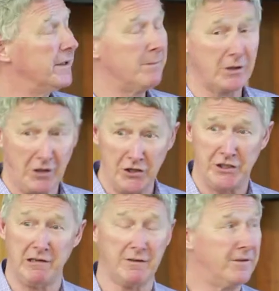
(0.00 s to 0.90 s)
I'm a
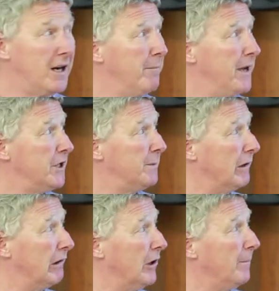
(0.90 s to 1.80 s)
co-chair of the FHIR
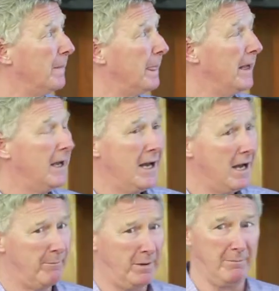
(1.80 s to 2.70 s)
management group.
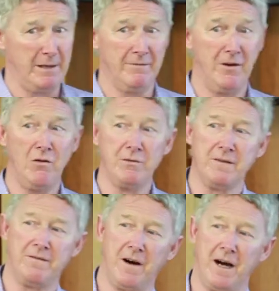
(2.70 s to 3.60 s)
Uh, I've been involved in
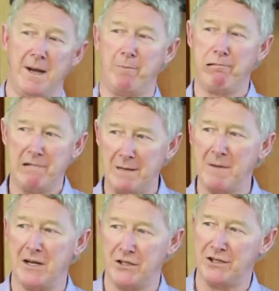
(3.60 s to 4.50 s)
FHIR pretty
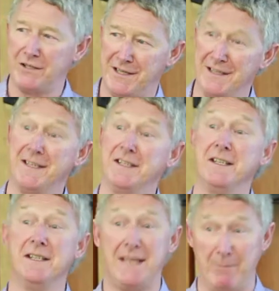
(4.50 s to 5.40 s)
much since its
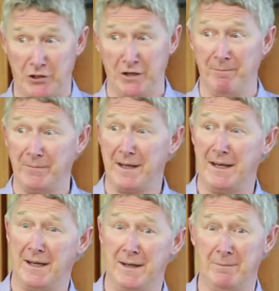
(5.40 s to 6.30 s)
inception.
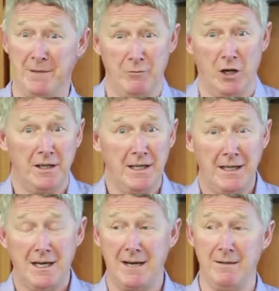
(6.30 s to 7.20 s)
Um, I'm not
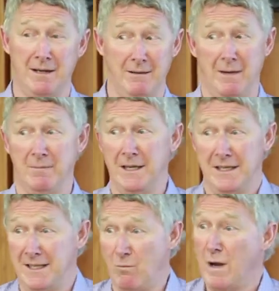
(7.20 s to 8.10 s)
I, I, I,
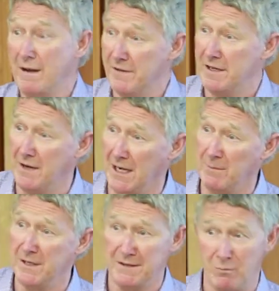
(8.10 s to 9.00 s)
guess I'm one of the
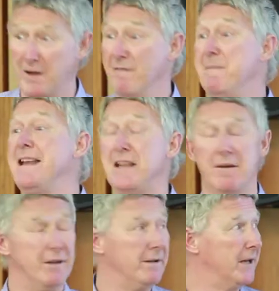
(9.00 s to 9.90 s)
developers, one of many
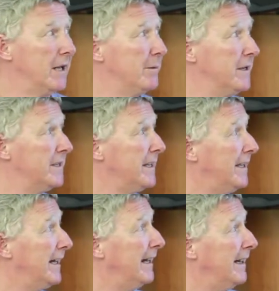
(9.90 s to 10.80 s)
of the developers.
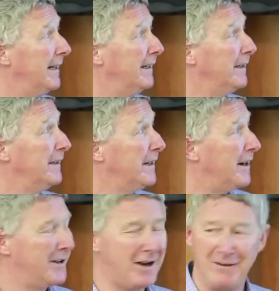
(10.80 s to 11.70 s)
Uh,
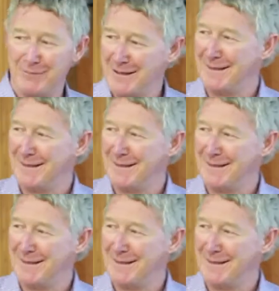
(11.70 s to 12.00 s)
I, I, have.